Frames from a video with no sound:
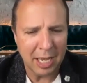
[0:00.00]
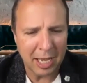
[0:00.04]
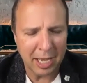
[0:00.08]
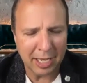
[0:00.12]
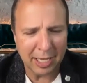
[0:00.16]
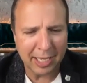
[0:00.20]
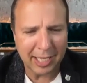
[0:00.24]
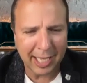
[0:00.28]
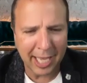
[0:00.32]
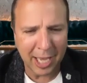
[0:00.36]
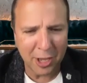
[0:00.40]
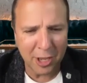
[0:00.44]

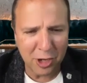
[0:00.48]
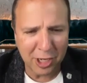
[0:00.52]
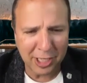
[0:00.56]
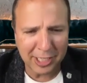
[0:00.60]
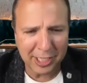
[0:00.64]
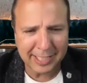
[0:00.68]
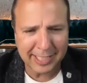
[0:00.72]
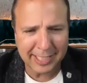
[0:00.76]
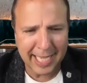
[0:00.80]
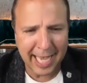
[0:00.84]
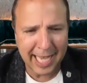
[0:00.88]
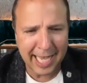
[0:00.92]
can you
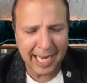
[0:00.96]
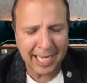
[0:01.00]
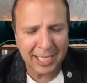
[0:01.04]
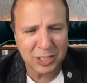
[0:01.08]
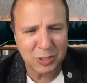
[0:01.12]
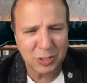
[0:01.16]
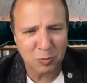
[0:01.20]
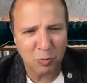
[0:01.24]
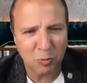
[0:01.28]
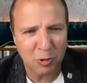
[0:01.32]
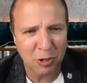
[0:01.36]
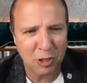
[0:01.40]
tell us
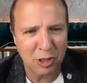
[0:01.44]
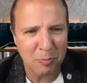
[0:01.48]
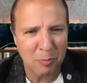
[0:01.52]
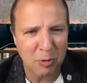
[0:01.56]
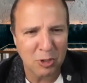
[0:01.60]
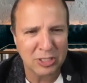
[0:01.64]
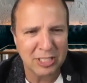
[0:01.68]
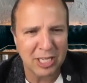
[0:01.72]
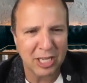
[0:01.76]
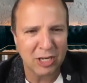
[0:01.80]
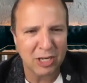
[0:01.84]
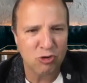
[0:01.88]
one of the
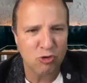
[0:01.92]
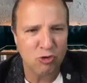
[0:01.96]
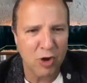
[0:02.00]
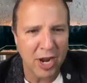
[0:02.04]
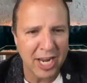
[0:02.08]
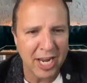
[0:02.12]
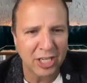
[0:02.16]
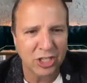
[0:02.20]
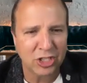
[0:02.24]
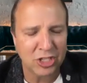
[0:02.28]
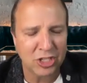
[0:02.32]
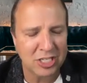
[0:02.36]
most
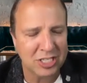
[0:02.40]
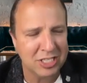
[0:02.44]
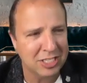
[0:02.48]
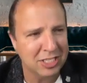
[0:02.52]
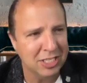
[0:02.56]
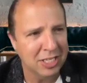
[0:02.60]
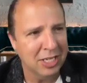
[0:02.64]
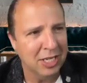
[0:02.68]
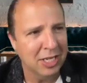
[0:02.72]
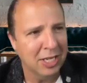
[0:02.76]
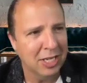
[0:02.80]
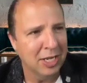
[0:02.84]
outrageous
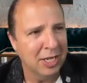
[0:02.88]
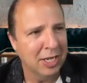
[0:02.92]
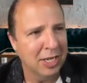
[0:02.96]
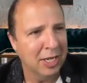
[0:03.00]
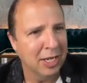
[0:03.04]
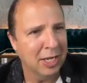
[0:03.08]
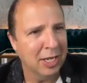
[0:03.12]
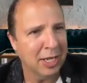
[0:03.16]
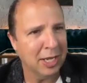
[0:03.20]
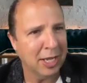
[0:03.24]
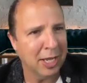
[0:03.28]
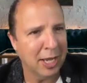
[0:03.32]

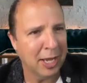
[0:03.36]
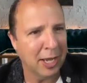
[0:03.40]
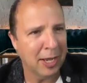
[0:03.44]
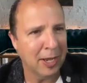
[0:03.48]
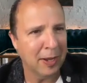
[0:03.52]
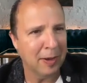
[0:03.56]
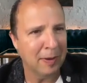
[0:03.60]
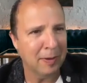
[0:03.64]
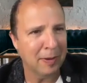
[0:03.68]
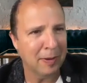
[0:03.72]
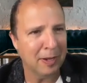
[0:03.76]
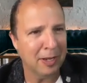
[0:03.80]

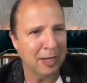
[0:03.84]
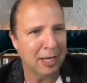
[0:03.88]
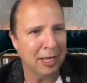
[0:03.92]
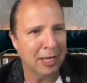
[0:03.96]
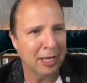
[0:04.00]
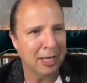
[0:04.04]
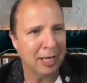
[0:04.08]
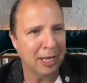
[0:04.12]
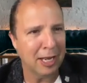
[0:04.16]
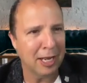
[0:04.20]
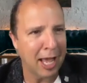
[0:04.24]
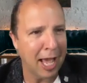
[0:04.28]

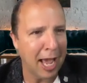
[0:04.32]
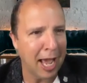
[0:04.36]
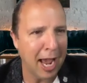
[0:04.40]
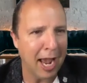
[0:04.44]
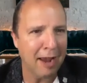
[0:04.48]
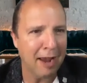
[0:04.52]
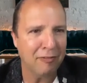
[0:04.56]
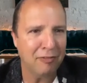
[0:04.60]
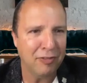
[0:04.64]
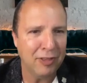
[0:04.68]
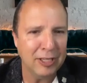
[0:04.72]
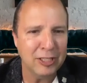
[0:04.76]

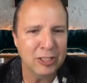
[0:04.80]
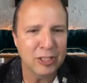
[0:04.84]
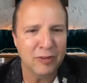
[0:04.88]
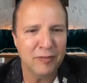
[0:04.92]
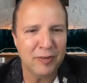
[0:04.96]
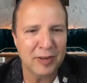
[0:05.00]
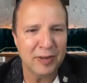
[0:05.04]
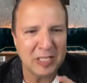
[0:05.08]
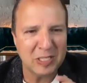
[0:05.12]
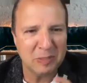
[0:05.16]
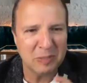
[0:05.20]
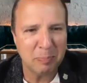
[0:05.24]
live things you've
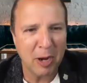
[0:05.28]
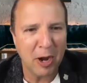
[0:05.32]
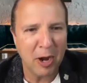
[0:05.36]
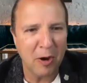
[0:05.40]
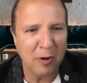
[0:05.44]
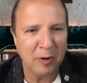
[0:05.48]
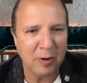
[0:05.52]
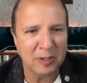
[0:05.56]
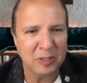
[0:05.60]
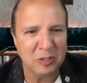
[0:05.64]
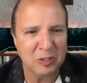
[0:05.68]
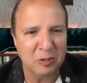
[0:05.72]

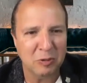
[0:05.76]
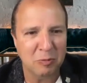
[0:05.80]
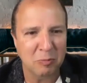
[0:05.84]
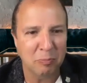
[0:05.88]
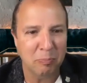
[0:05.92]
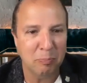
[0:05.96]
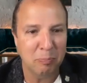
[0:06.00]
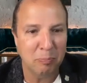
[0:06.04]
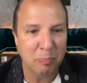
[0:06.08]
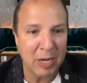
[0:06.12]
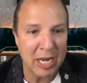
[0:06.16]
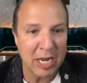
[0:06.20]
experienced
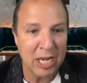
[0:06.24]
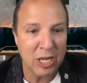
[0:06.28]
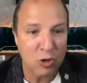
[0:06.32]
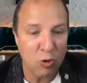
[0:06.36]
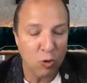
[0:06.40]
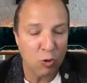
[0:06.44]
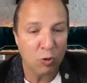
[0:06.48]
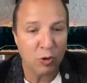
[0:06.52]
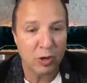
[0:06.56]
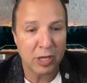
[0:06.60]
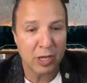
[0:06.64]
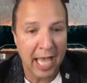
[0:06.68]
being
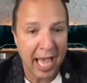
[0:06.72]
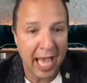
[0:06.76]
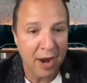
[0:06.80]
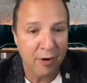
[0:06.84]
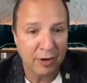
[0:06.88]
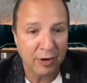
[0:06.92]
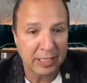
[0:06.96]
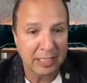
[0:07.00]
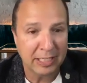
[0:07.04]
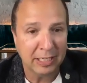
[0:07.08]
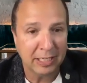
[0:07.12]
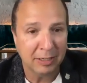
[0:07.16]
your
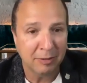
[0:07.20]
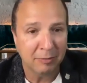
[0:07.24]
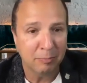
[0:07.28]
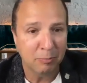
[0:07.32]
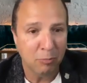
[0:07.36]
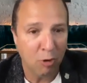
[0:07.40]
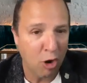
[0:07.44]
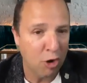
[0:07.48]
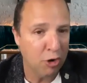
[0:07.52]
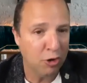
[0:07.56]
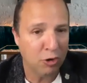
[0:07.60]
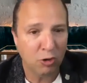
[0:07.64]
character,
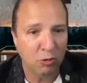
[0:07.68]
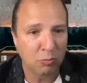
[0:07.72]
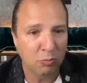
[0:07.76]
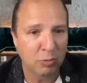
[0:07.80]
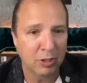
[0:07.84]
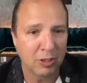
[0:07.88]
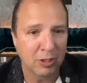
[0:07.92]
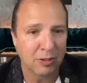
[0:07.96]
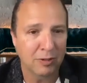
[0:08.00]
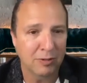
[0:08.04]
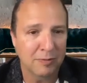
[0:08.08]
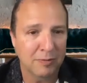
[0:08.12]
Barnacle
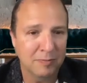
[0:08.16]
Bill?